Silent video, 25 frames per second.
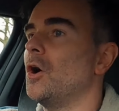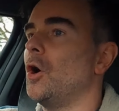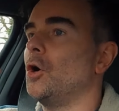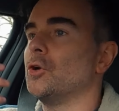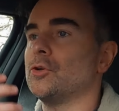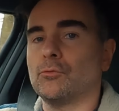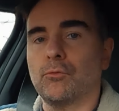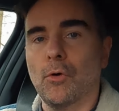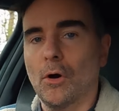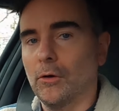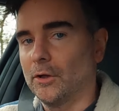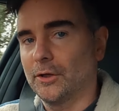
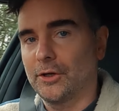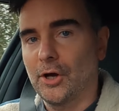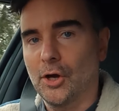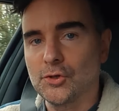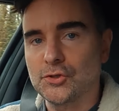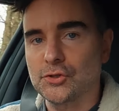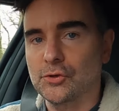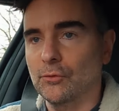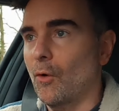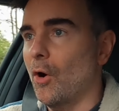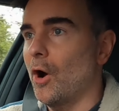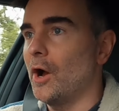on a roller
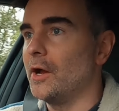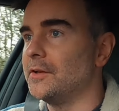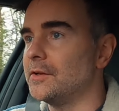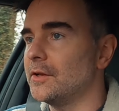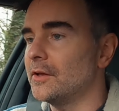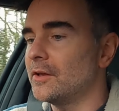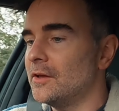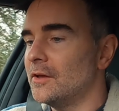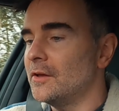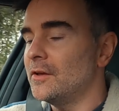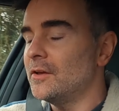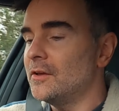coaster ride.
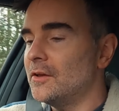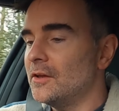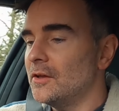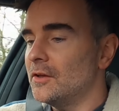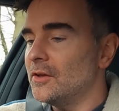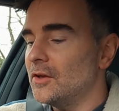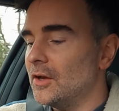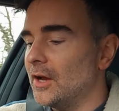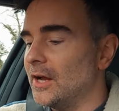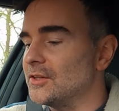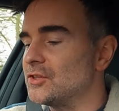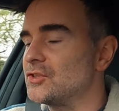
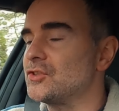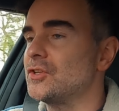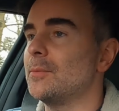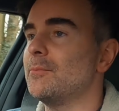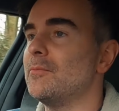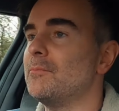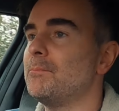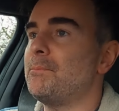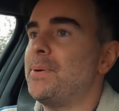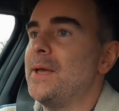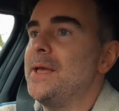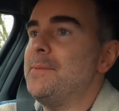And
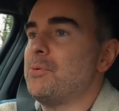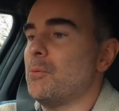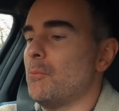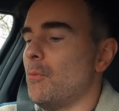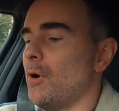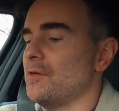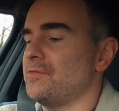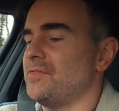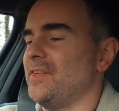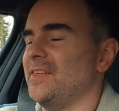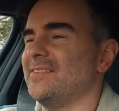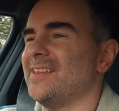some people
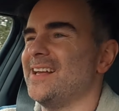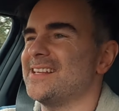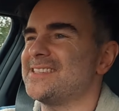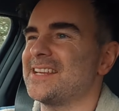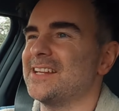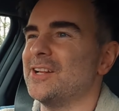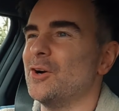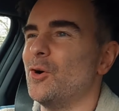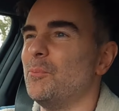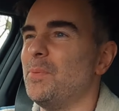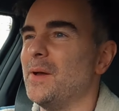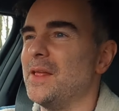might think that's
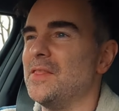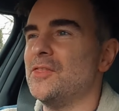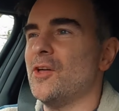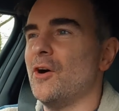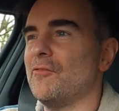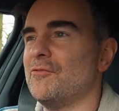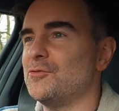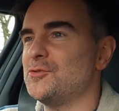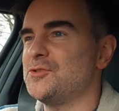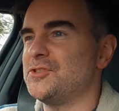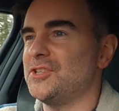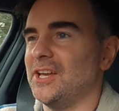a little bit
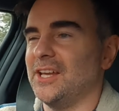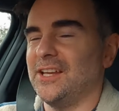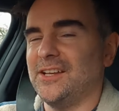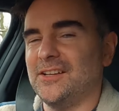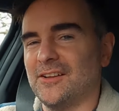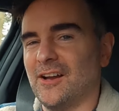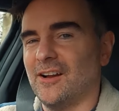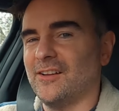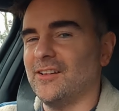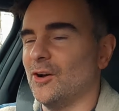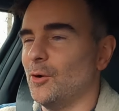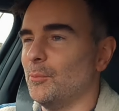novelty,
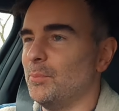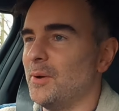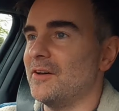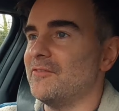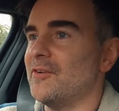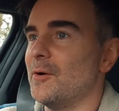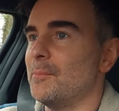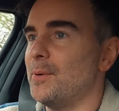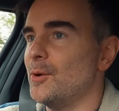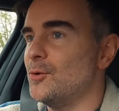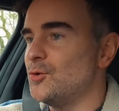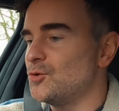you know, a little bit
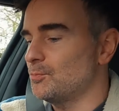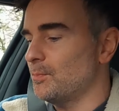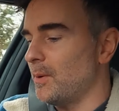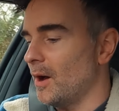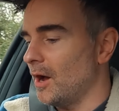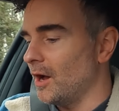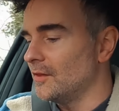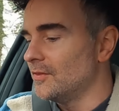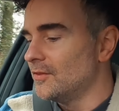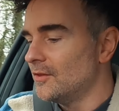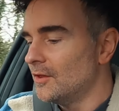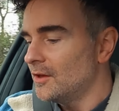of a boost
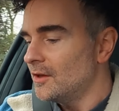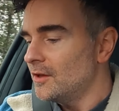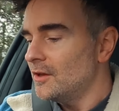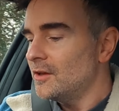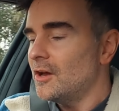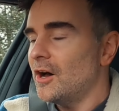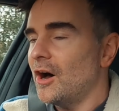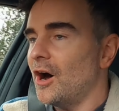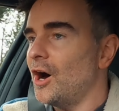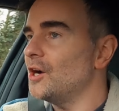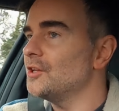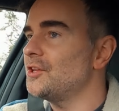button.
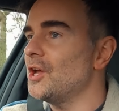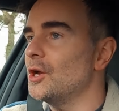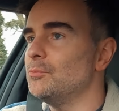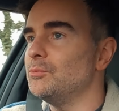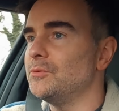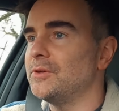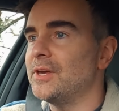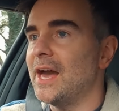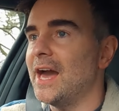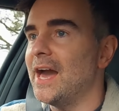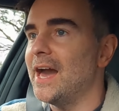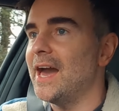I
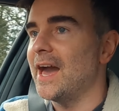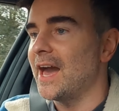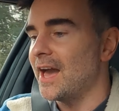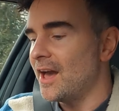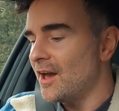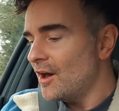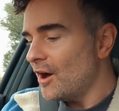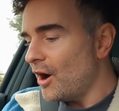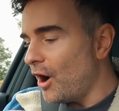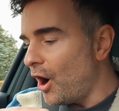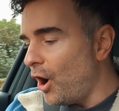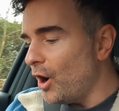don't care.
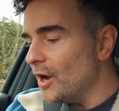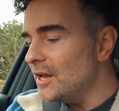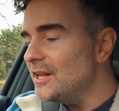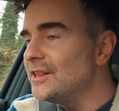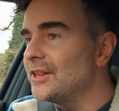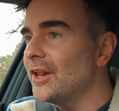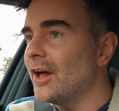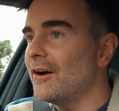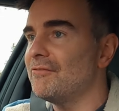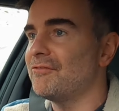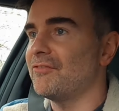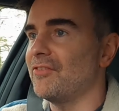I
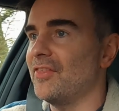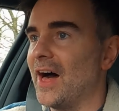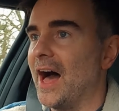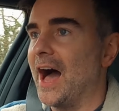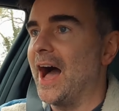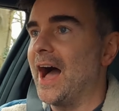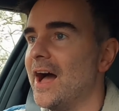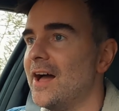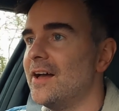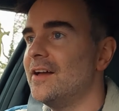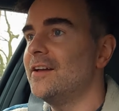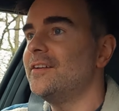love
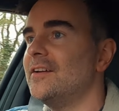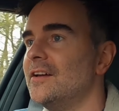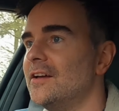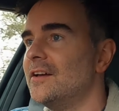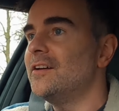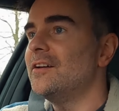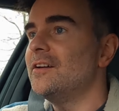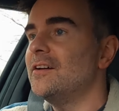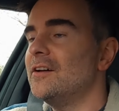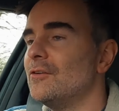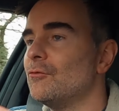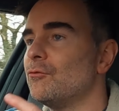that.
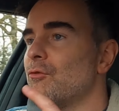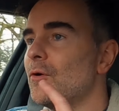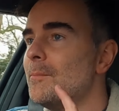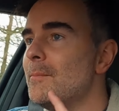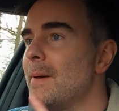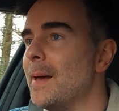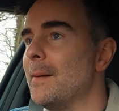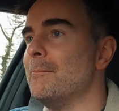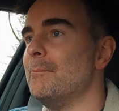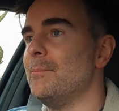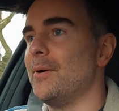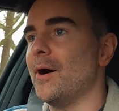
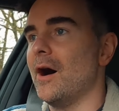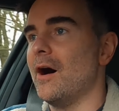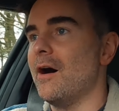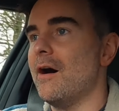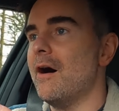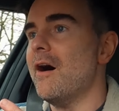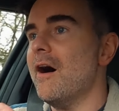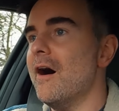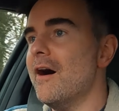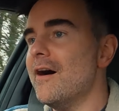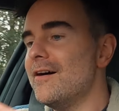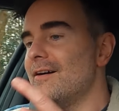Remember,
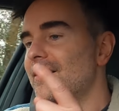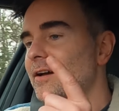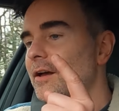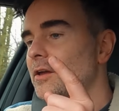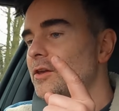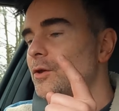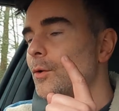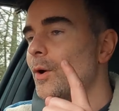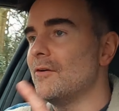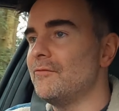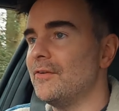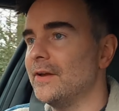
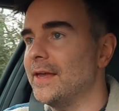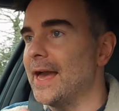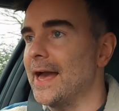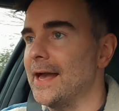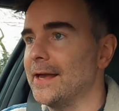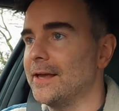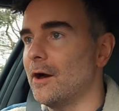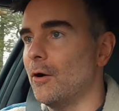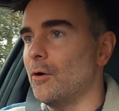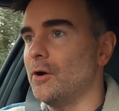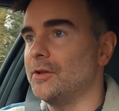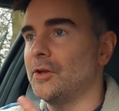you ever get
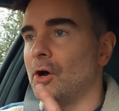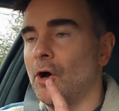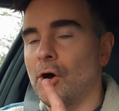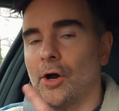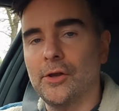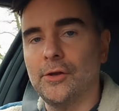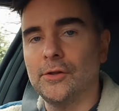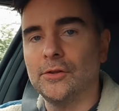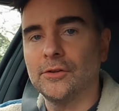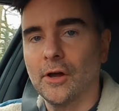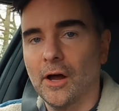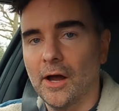a go in the
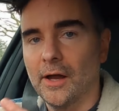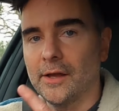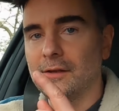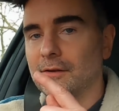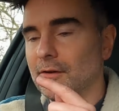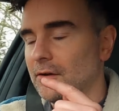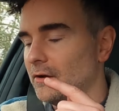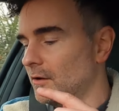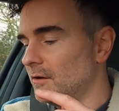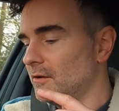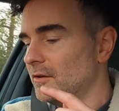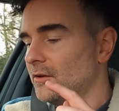Hyundai
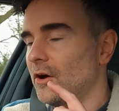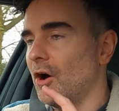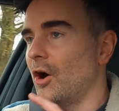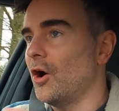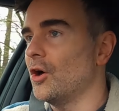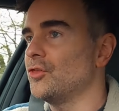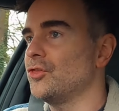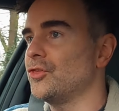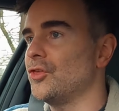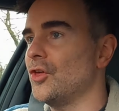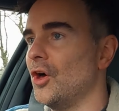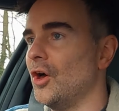
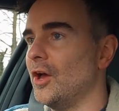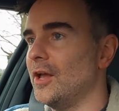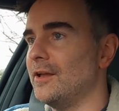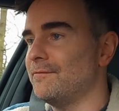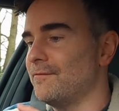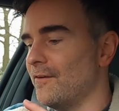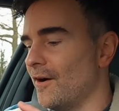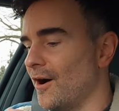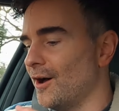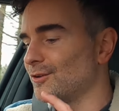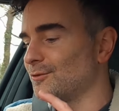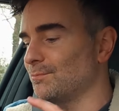i30
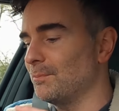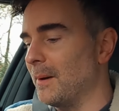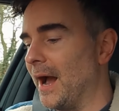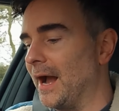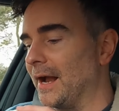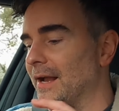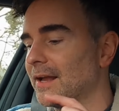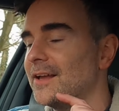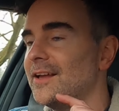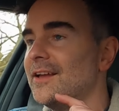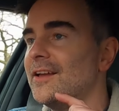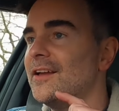
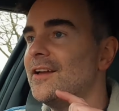Fastback,